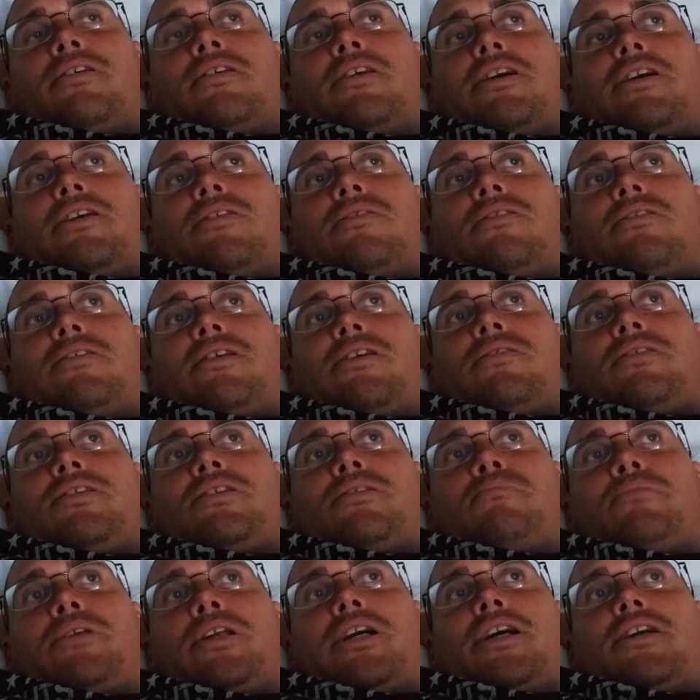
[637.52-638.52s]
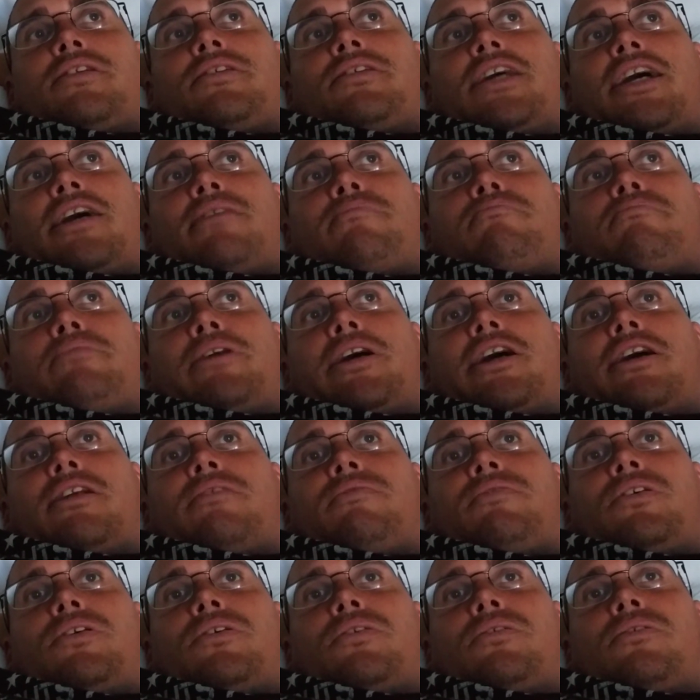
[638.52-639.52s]
I don't know how somebody has that bad
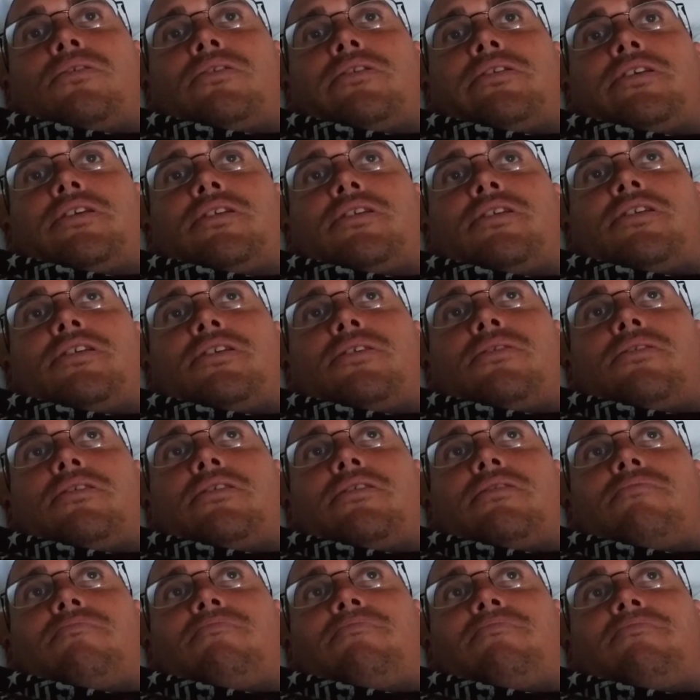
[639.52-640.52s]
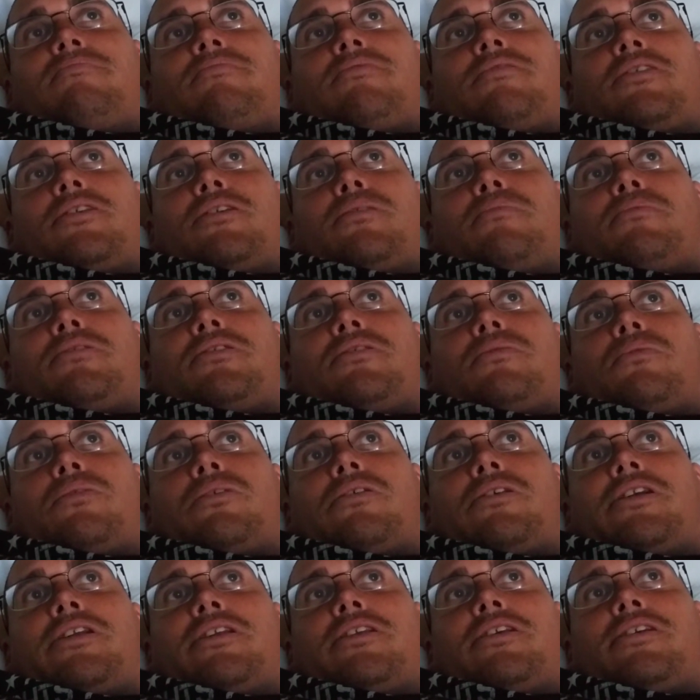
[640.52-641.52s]
of a cold and then still comes to
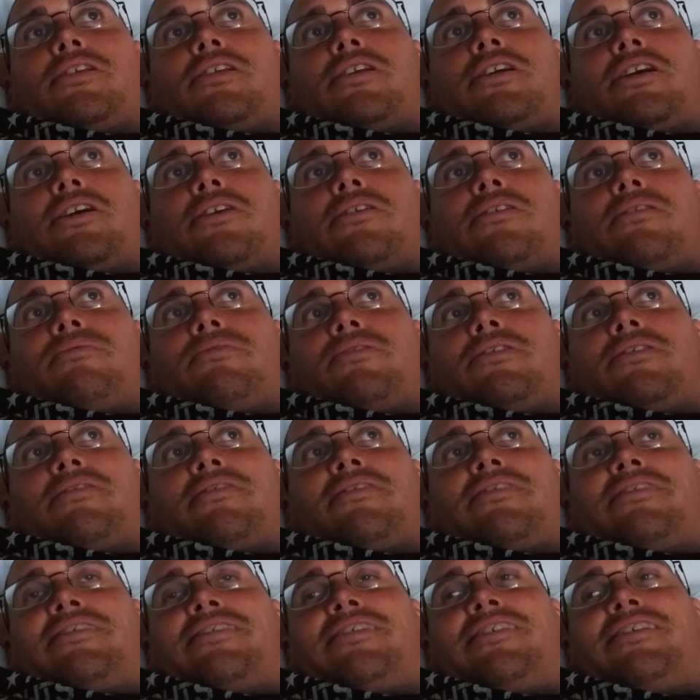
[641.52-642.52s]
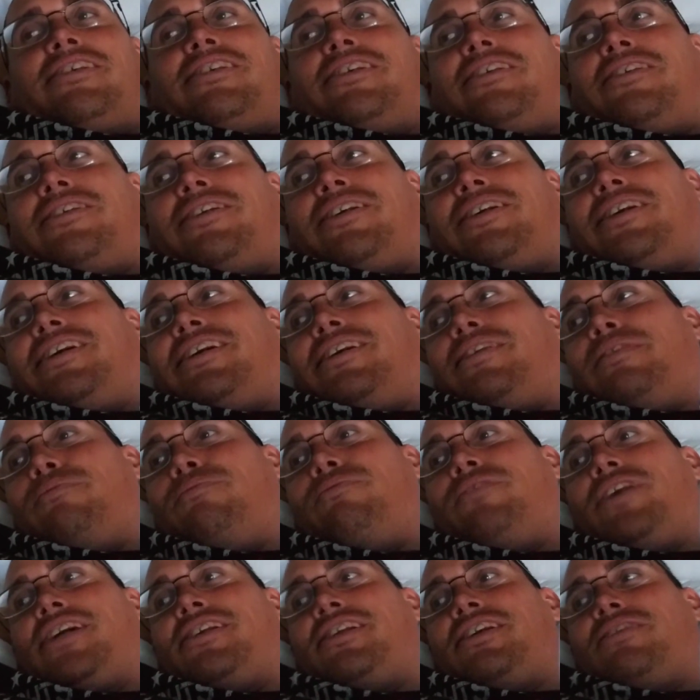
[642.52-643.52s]
work and doesn't care if it
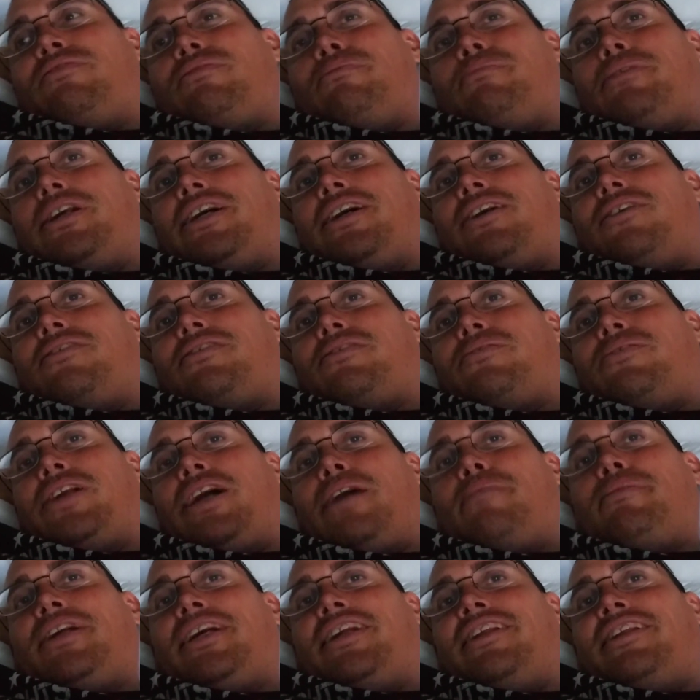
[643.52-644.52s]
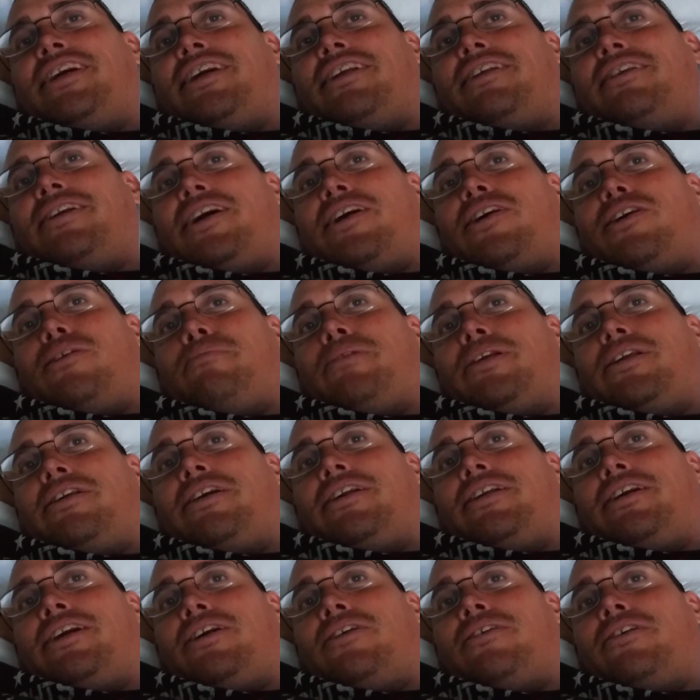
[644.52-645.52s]
affects everybody else or what. I mean, he did care, but
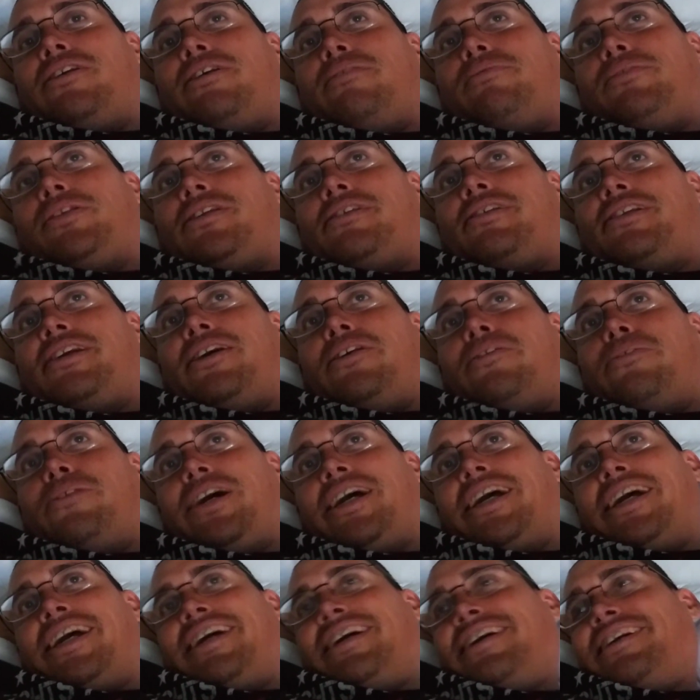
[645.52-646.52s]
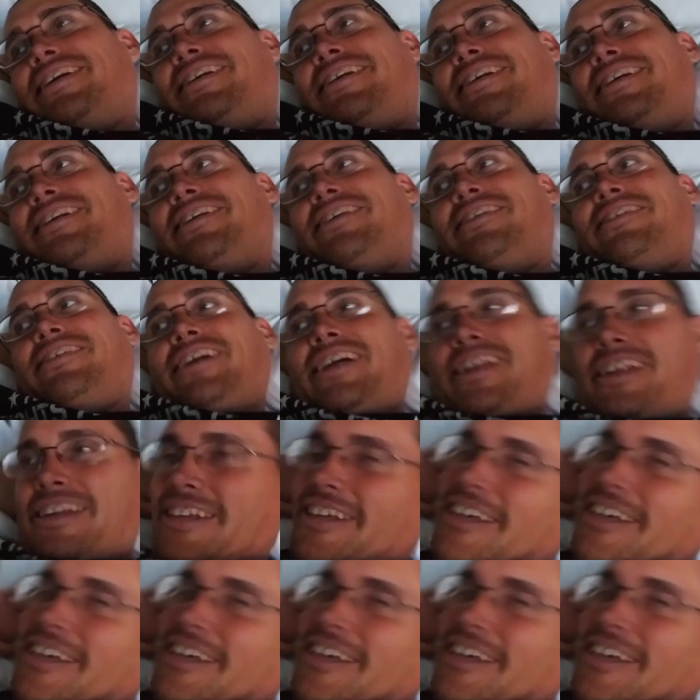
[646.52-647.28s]
didn't care enough to stay away, you know. And